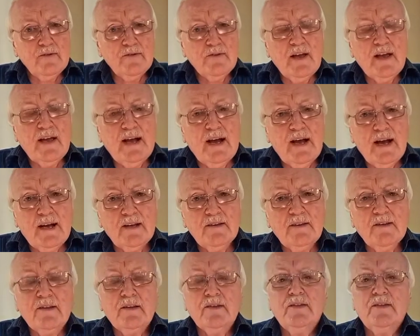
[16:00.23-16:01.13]
they had
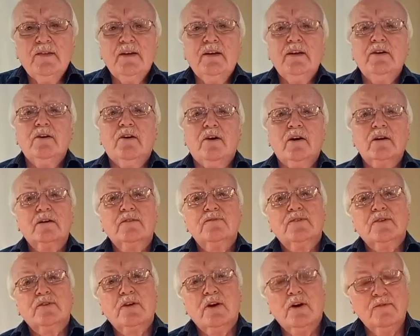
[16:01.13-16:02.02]
the Ark of
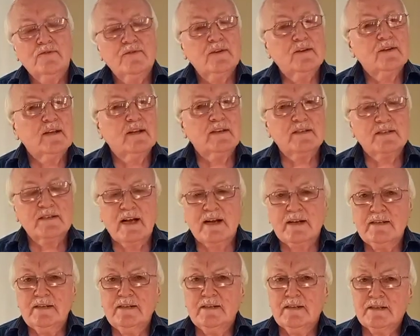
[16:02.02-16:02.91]
the Covenant,
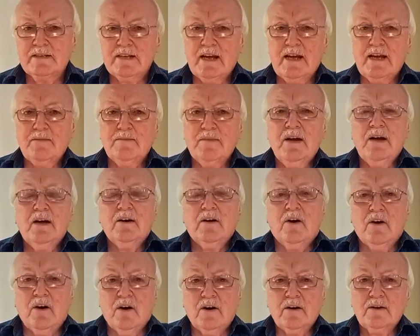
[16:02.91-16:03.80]
exactly the same
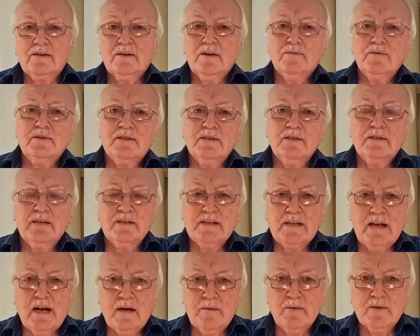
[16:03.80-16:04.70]
Ark that was in the
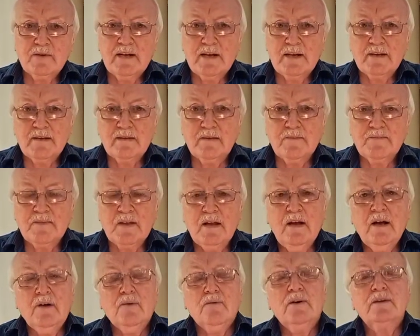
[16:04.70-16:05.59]
tabernacle.
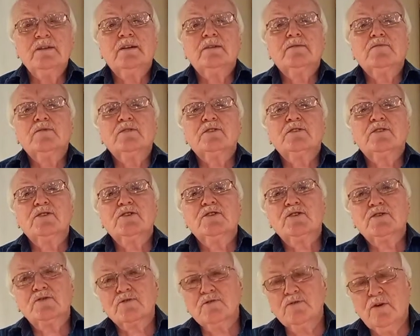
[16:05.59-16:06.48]
When it was
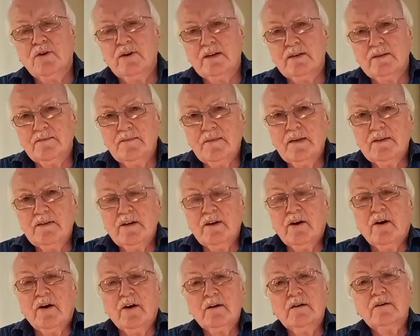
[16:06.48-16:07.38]
destroyed, the
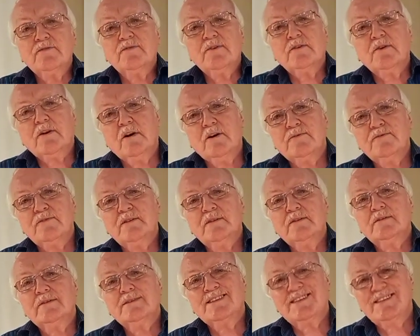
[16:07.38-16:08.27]
Ark of the
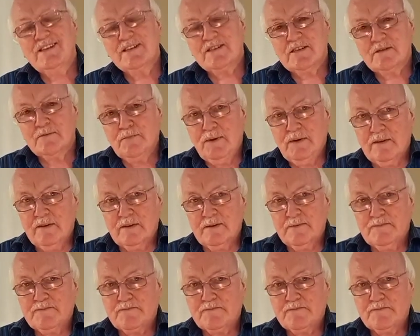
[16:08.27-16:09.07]
Covenant disappeared